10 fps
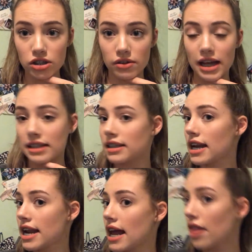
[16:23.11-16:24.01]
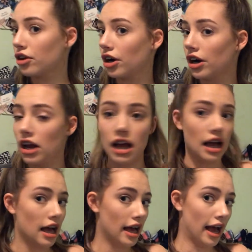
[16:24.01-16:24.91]
so that's another
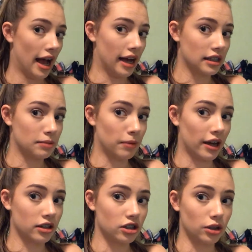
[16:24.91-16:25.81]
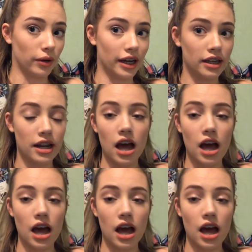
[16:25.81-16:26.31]
aspect to it.